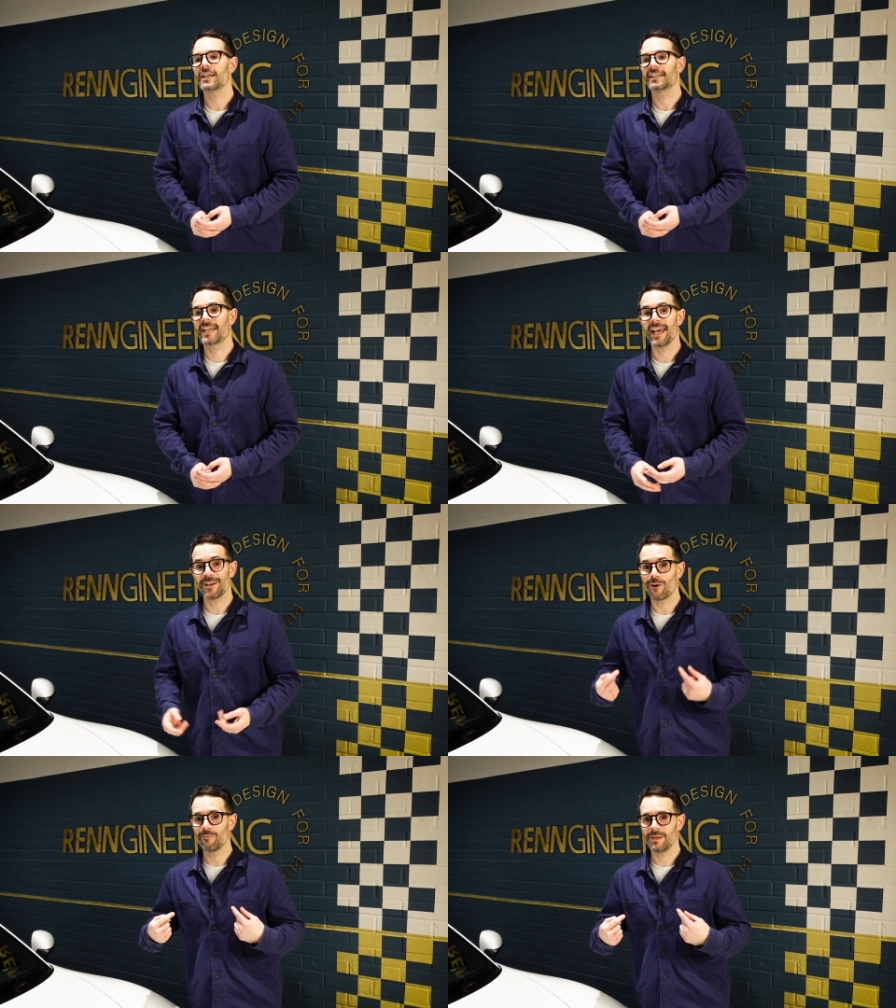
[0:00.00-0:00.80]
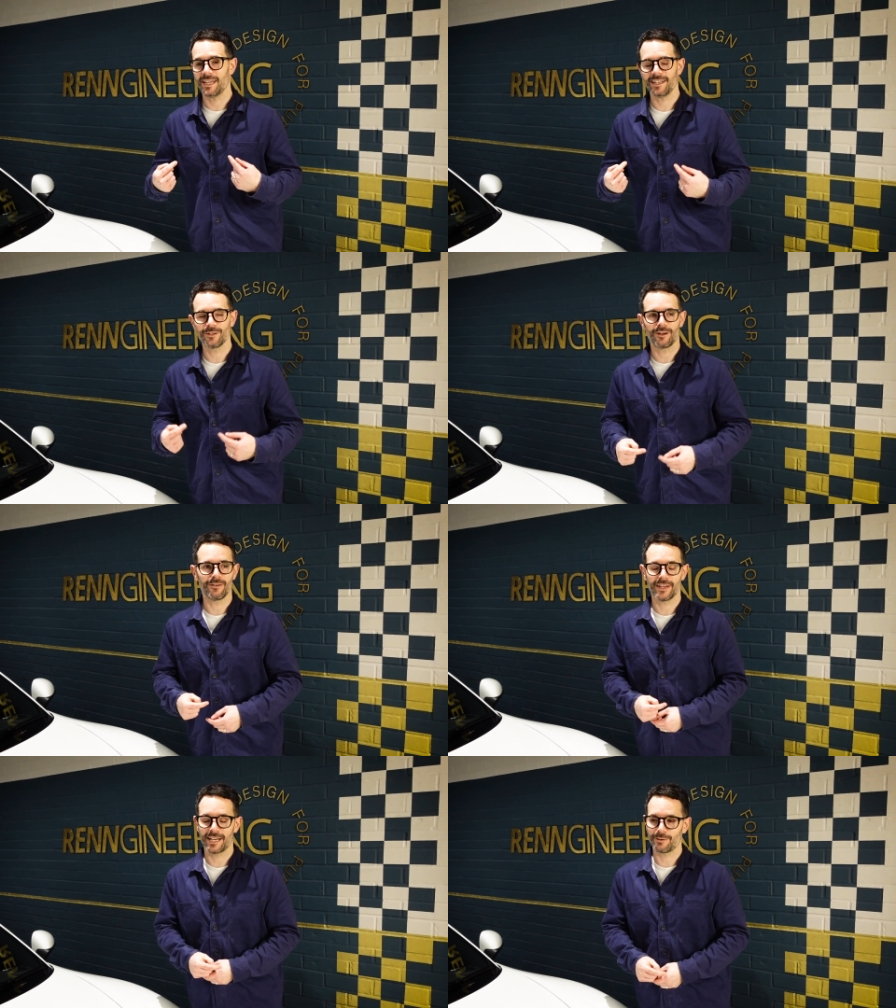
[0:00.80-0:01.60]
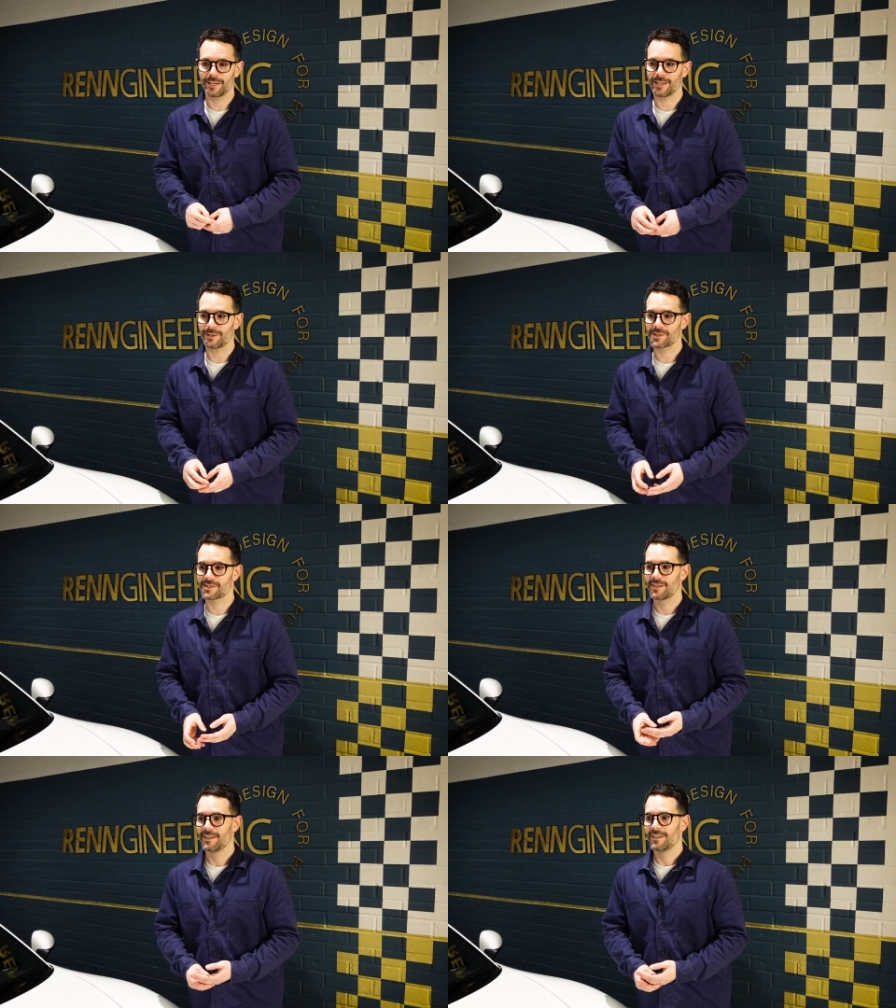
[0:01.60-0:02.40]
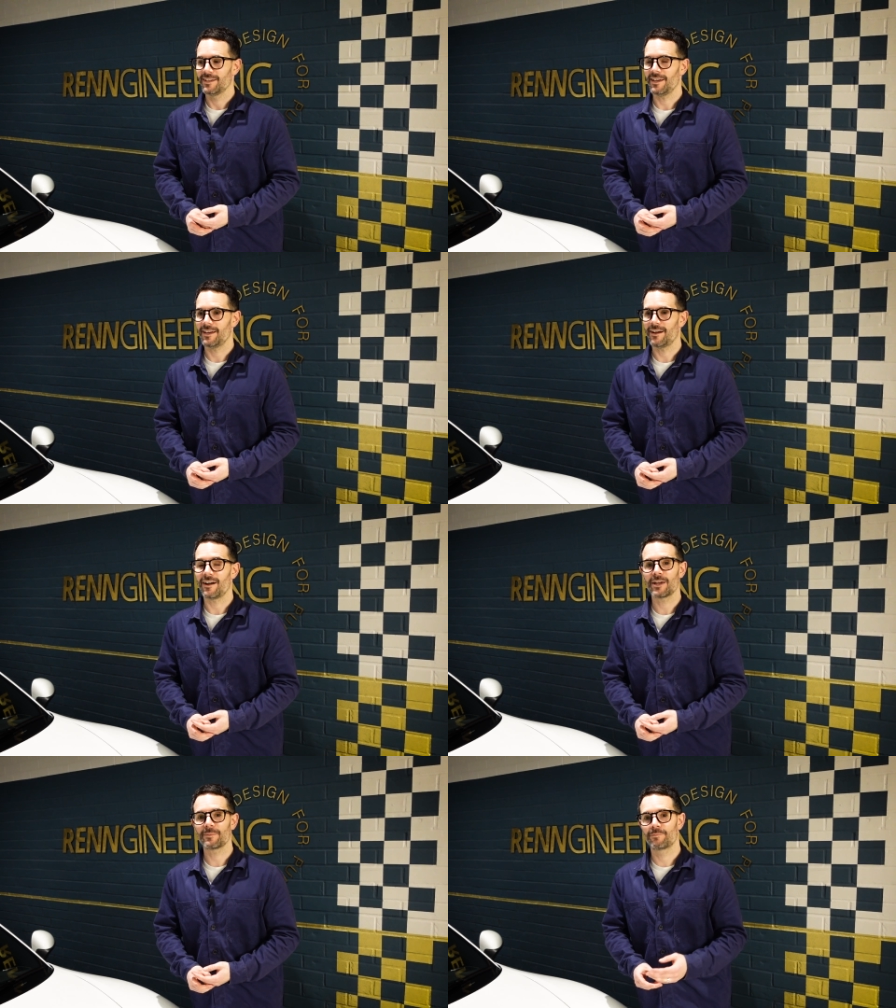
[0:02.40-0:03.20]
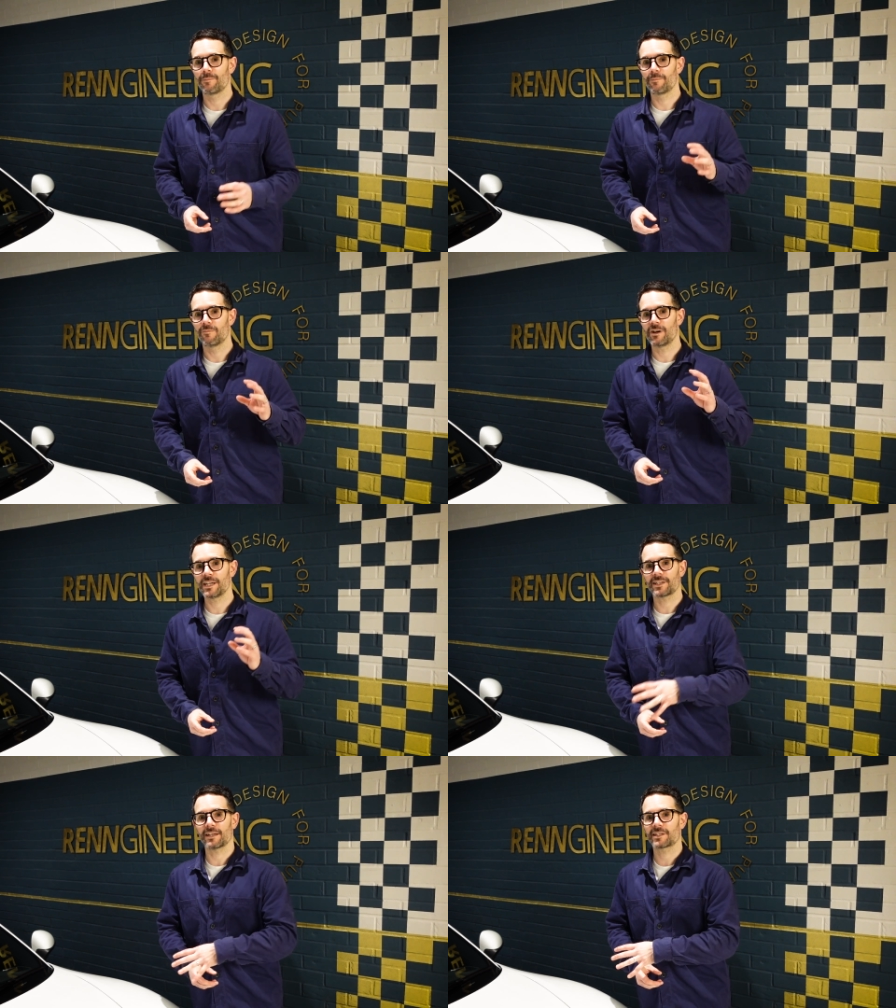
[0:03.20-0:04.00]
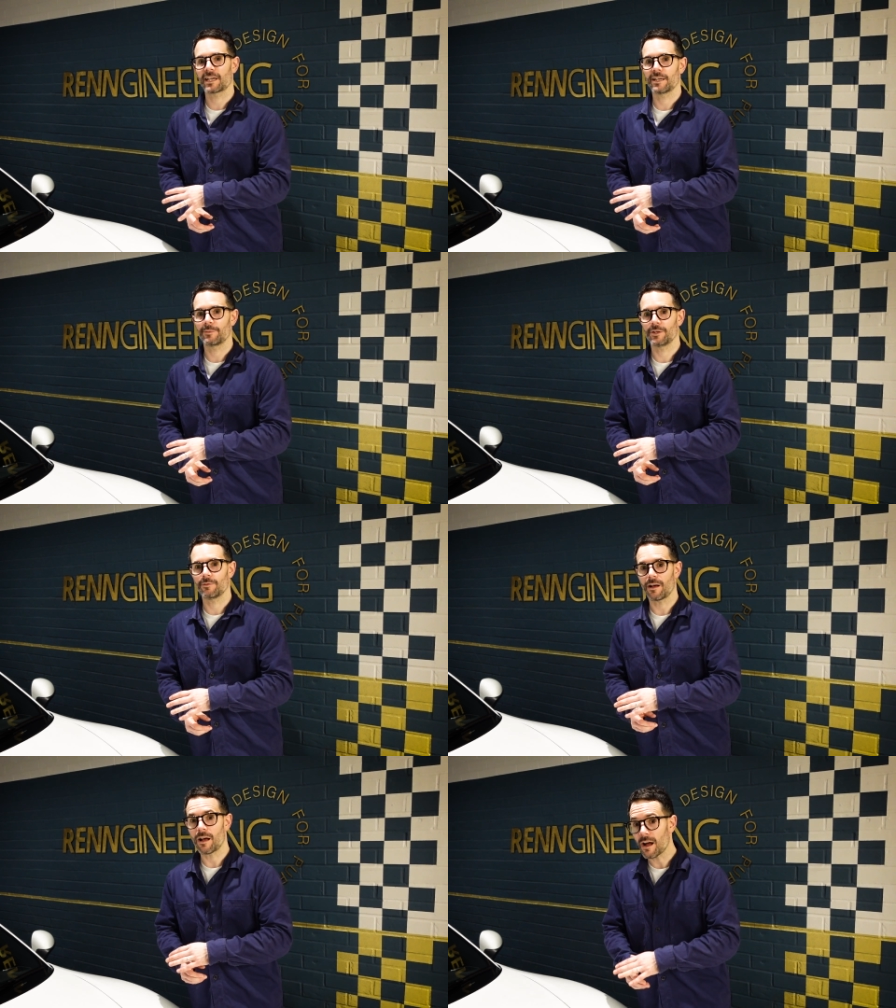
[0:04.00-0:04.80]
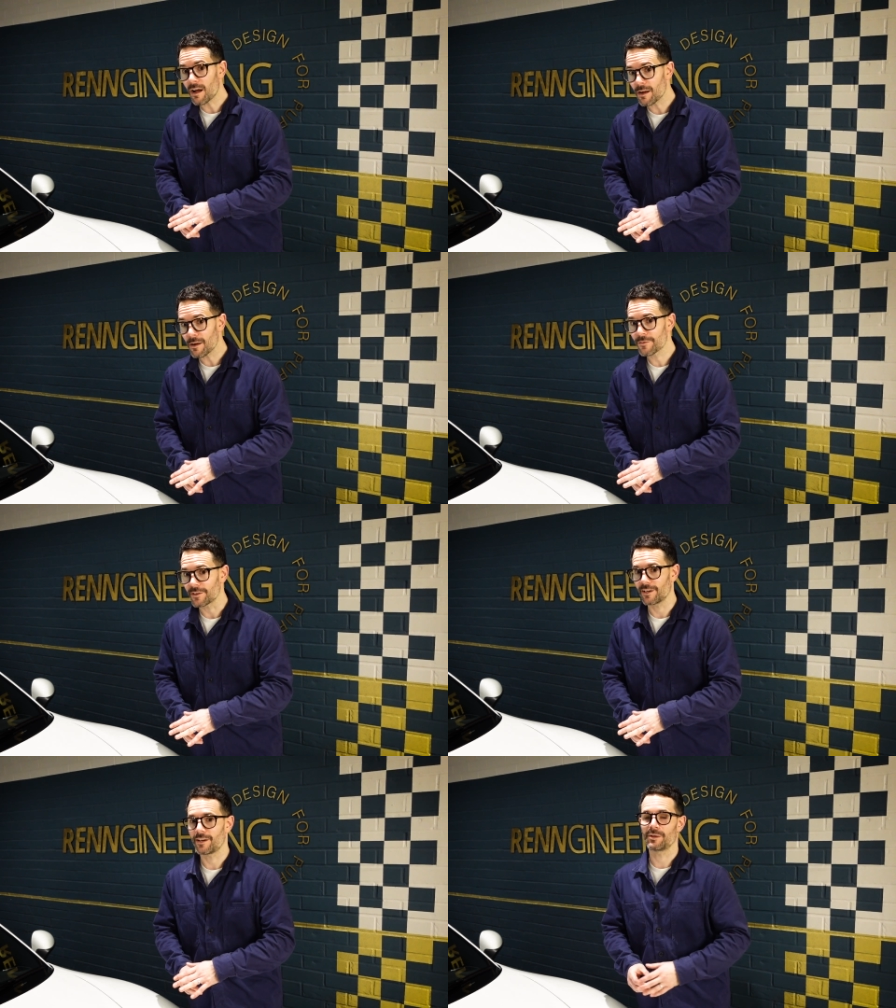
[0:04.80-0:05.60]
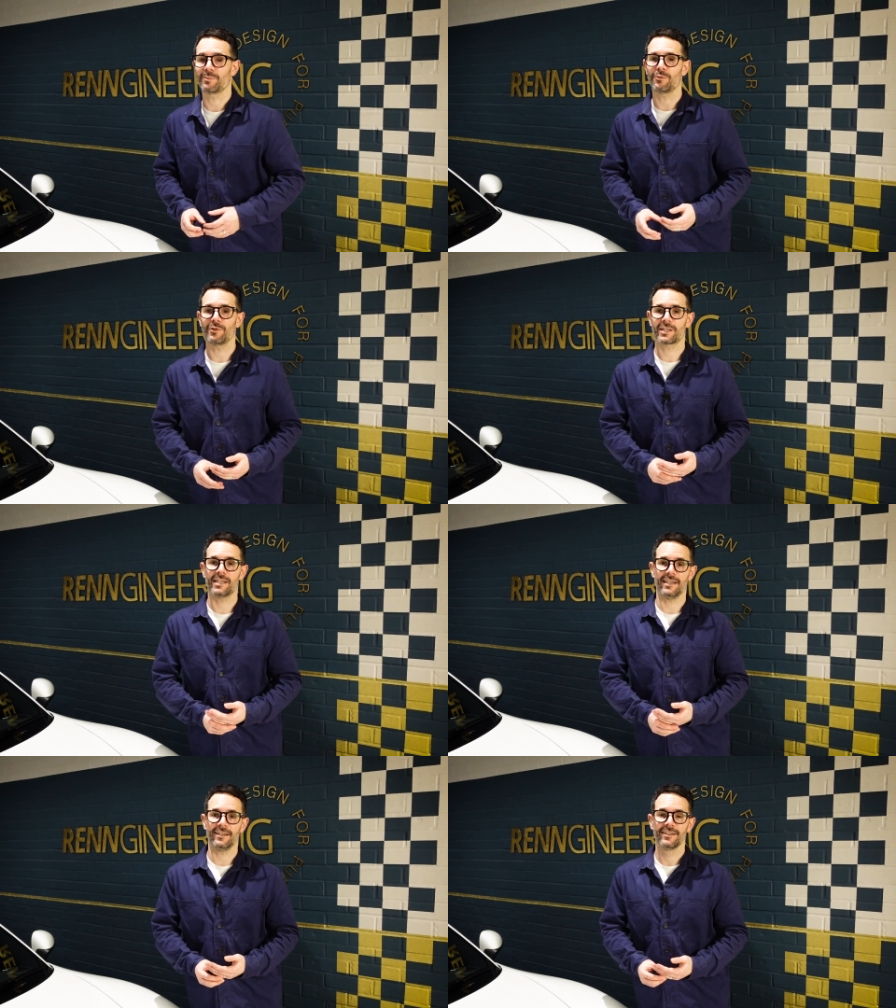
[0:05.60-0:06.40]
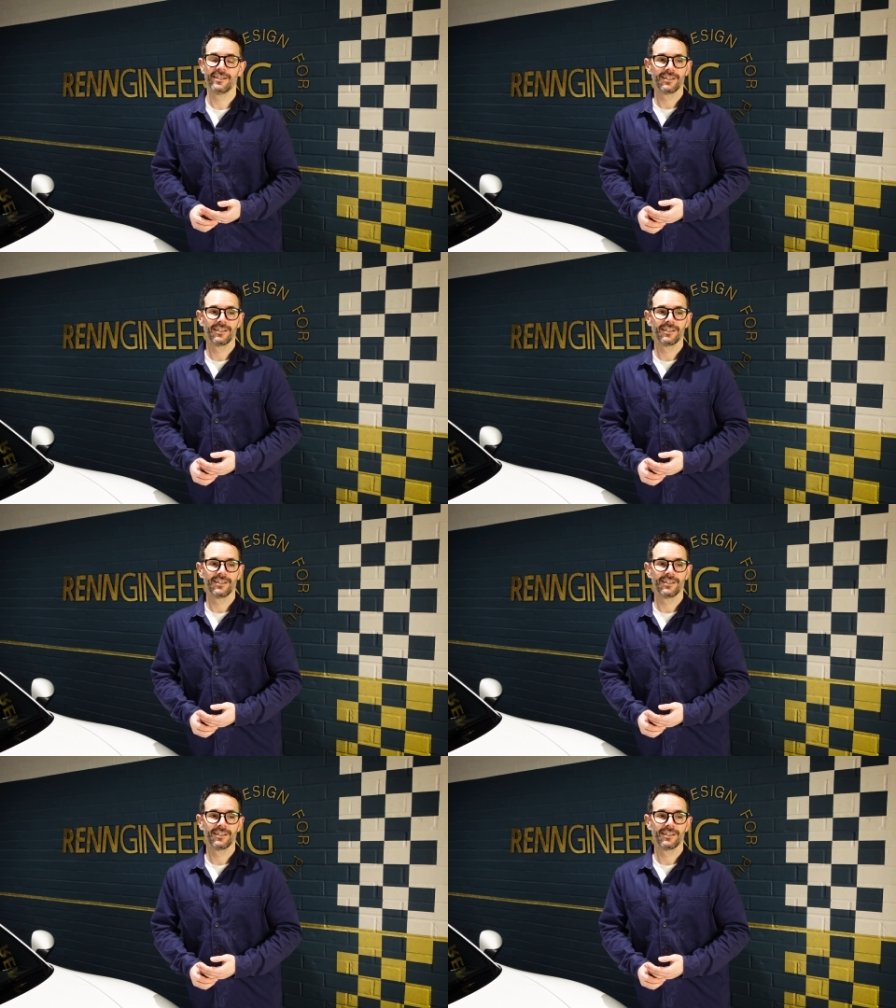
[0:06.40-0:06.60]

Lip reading: Again, on me, not on anyone else. I reached out to KW after I'd bought the kit.